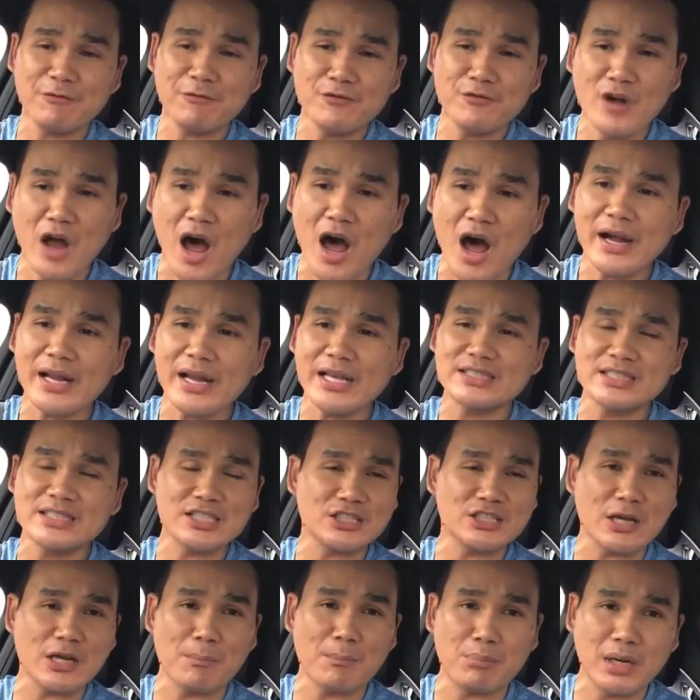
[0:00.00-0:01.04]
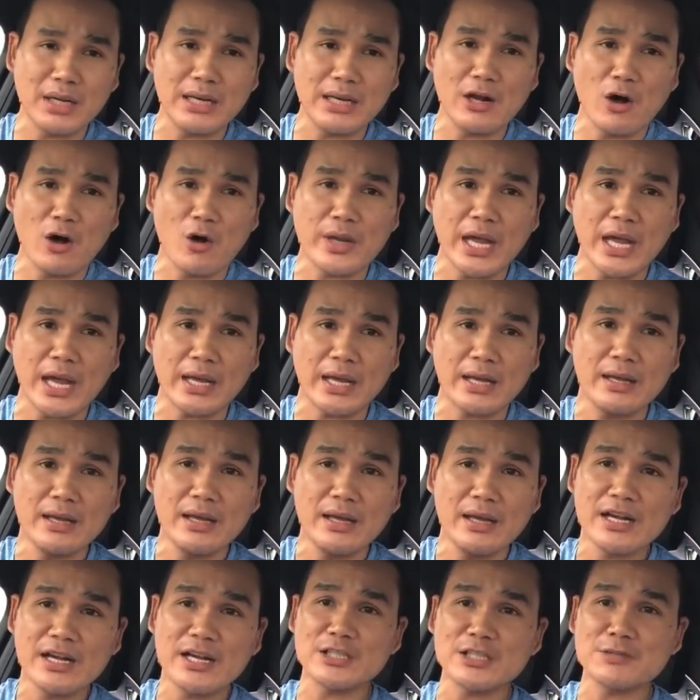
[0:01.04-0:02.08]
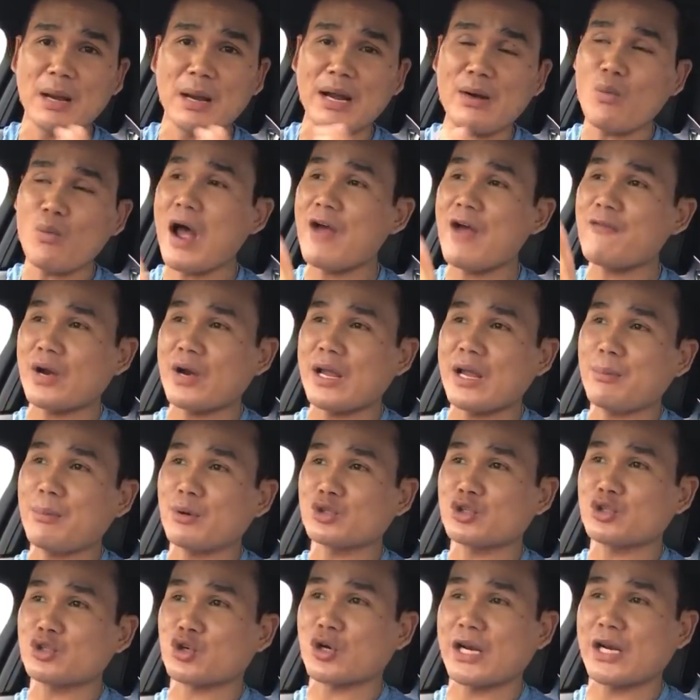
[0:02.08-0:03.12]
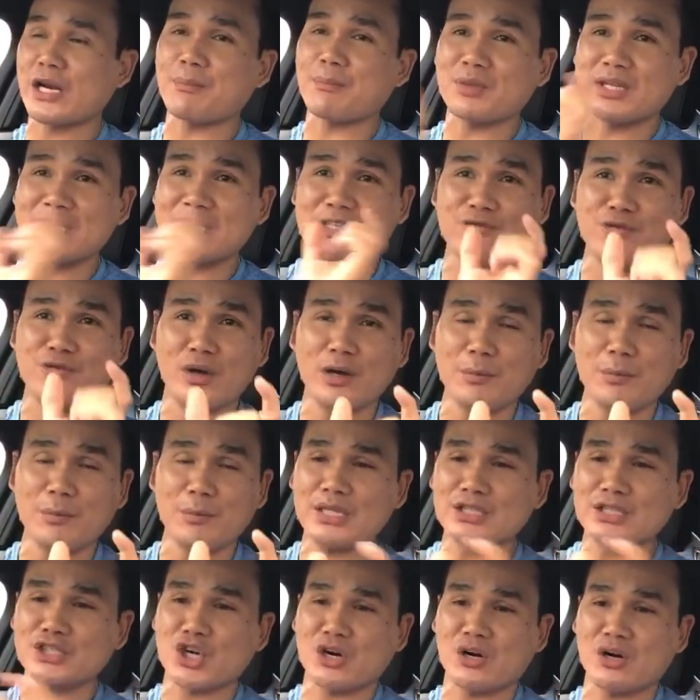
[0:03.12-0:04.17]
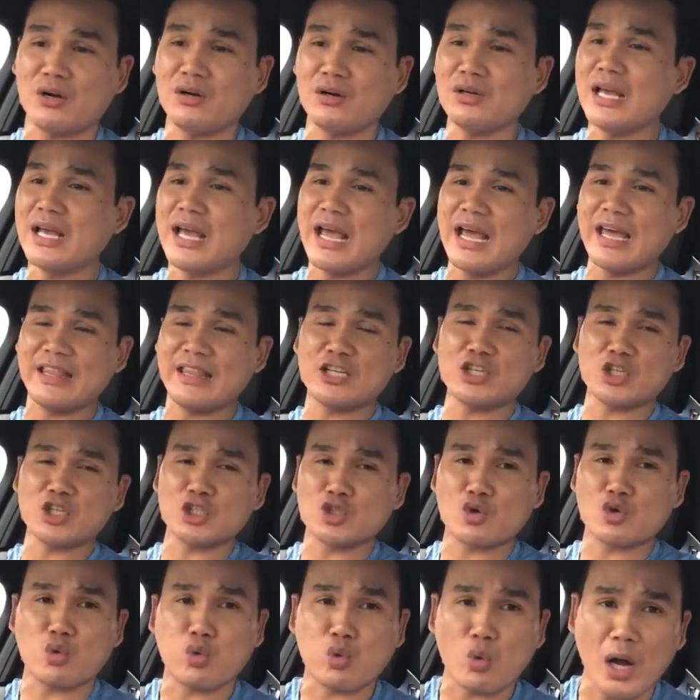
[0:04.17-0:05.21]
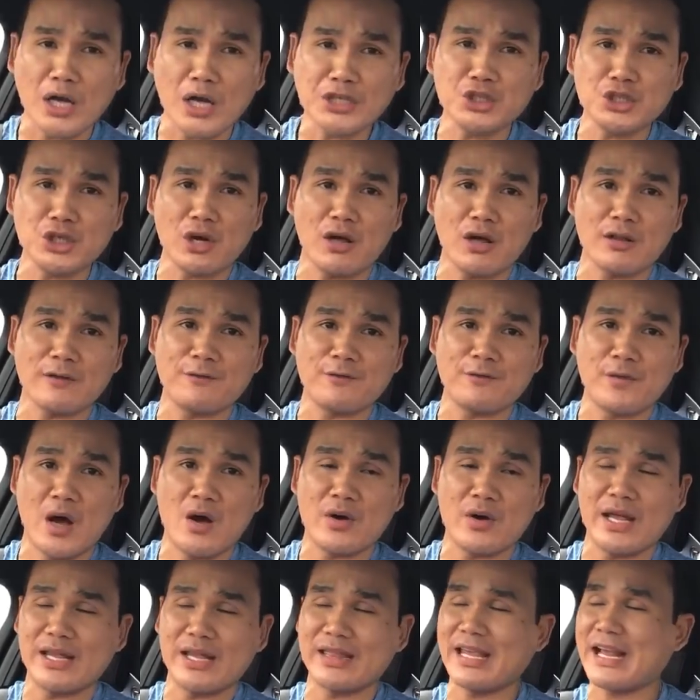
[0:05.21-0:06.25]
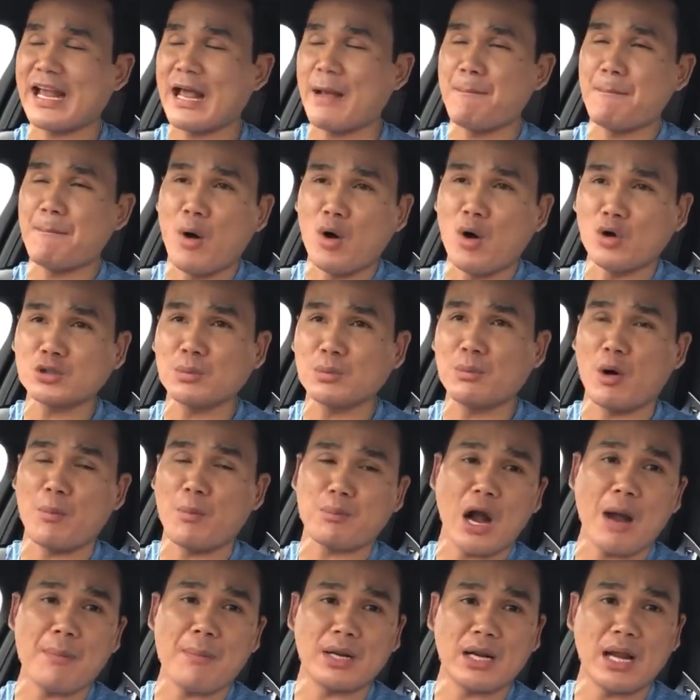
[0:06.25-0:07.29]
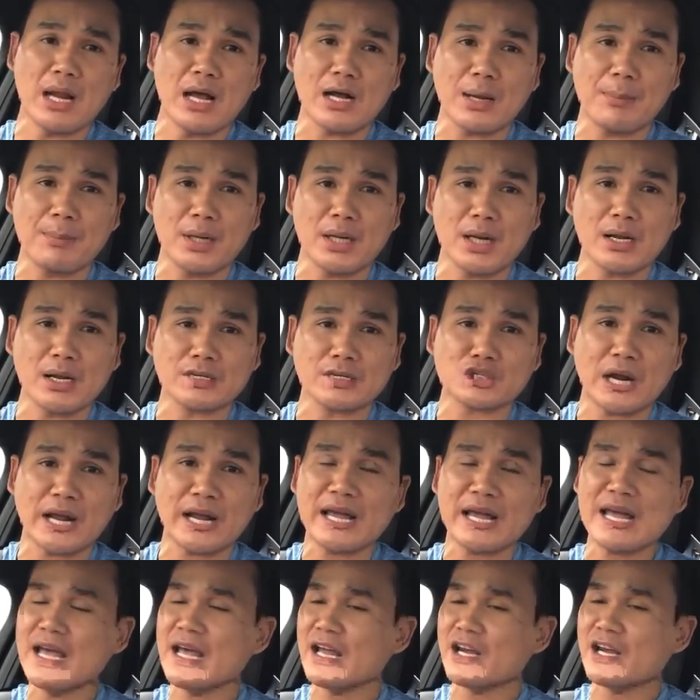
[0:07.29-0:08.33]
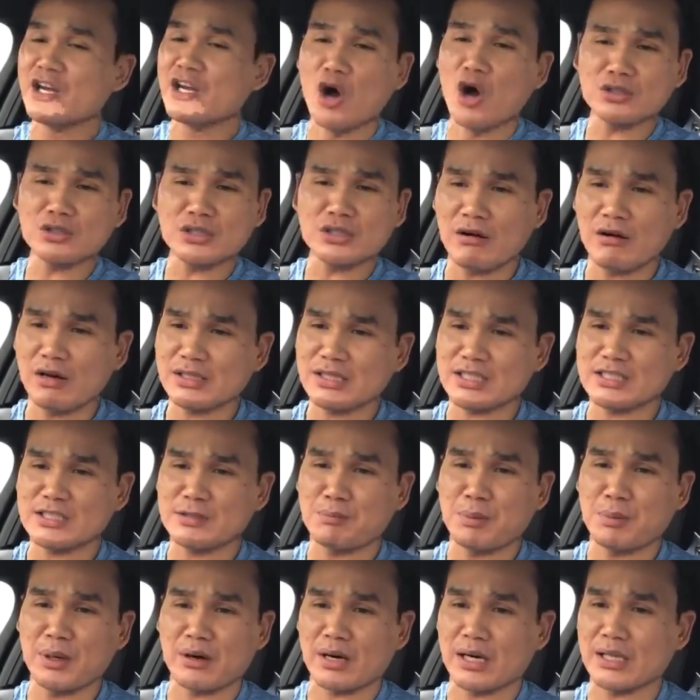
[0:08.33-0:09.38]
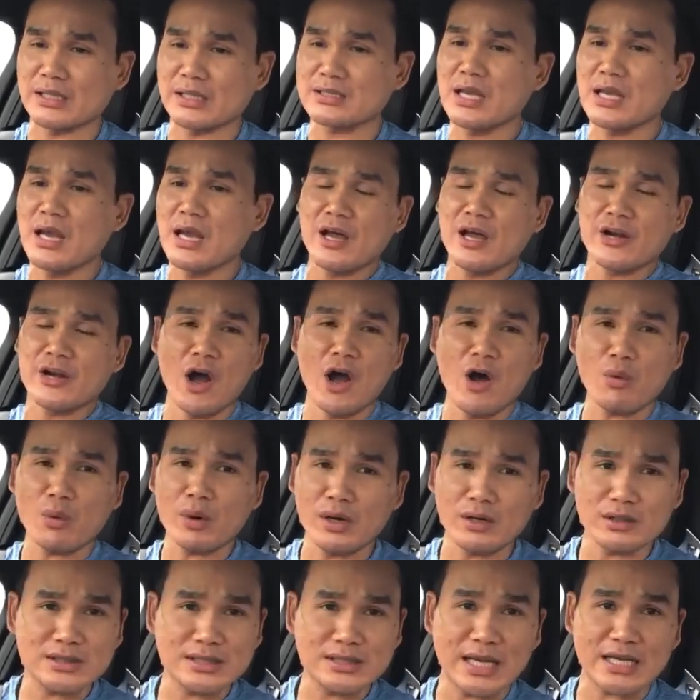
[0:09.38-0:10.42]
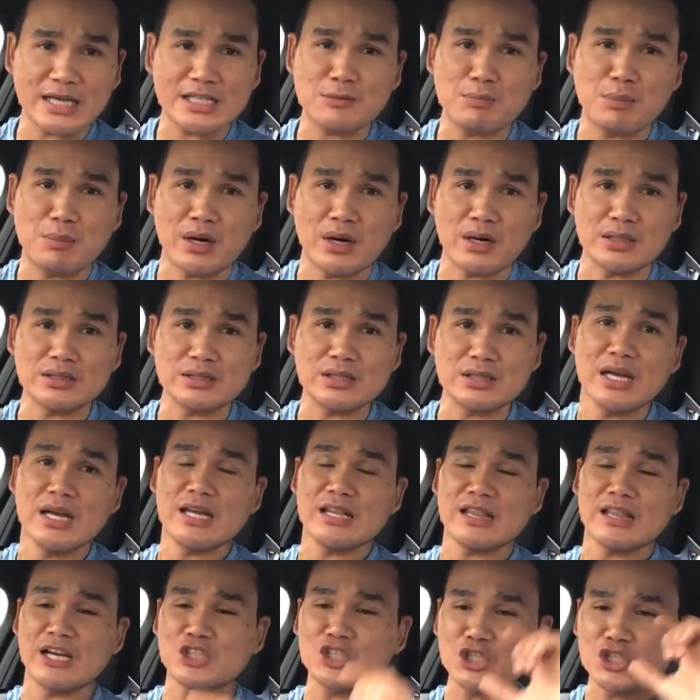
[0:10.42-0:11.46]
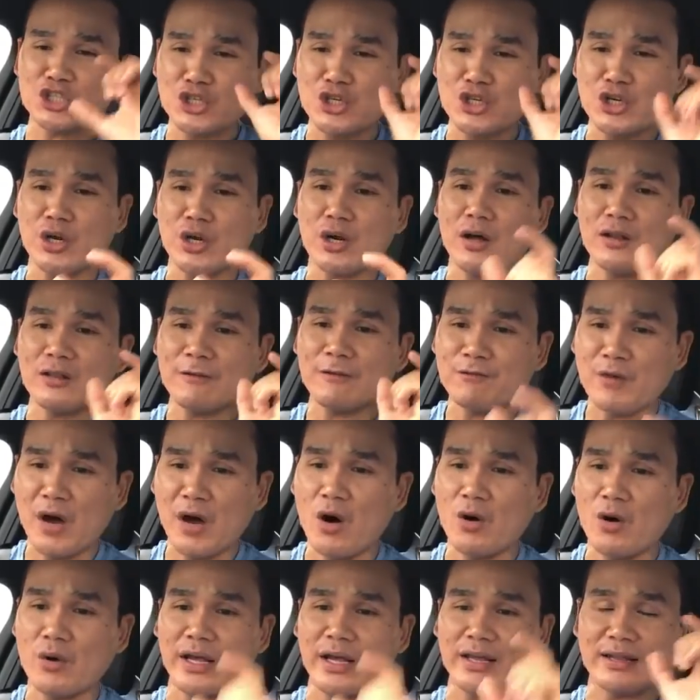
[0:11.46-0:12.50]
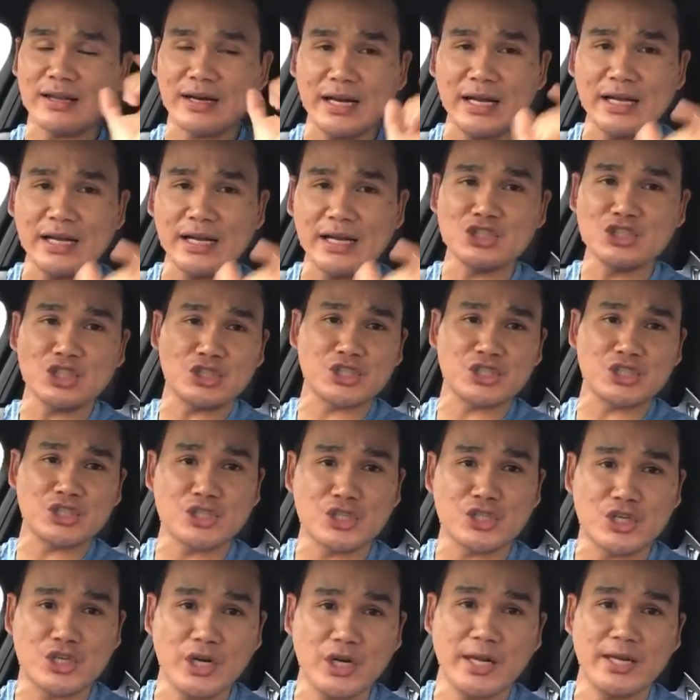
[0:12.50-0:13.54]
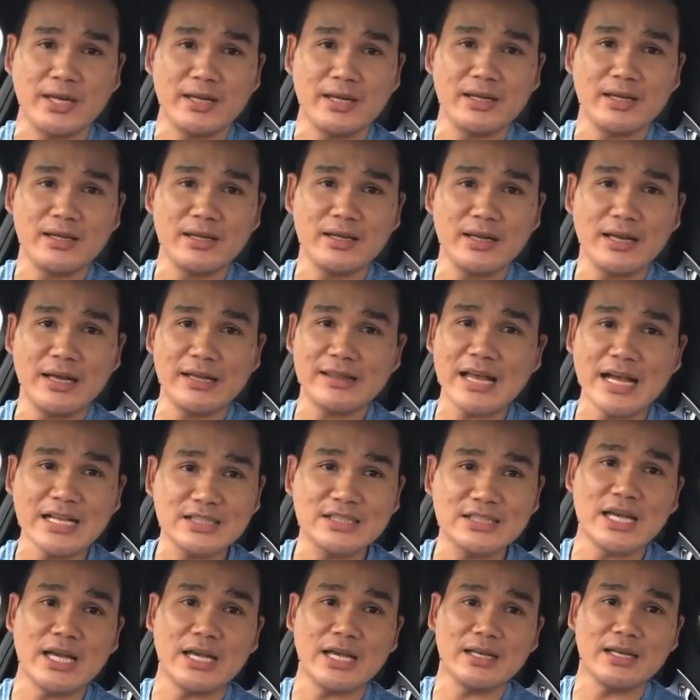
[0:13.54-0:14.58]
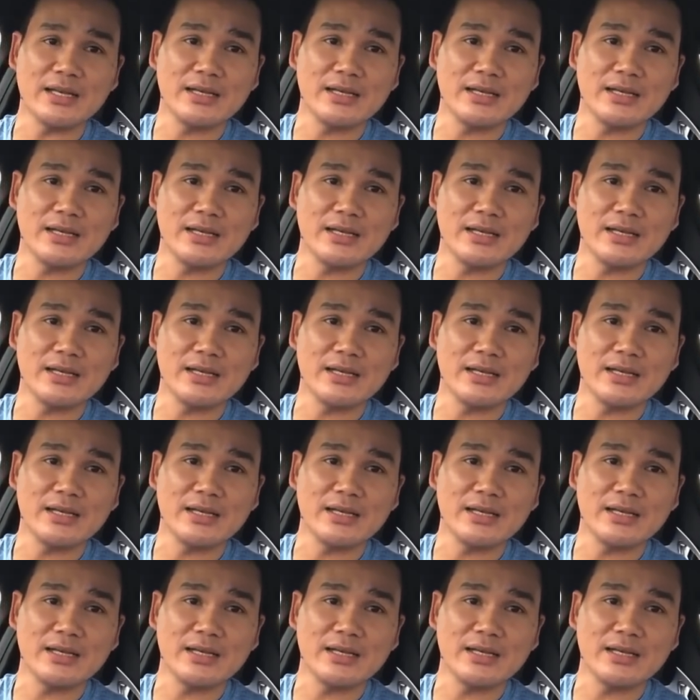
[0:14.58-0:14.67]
If not, it's just completely okay. Because my wife are able to train up these Philippines girl, and they just crush it on the phone, and they get multiple property locked up in a contract. No sales experience, no real estate experience. They're just good on the phone, and their English is just good, and that's it.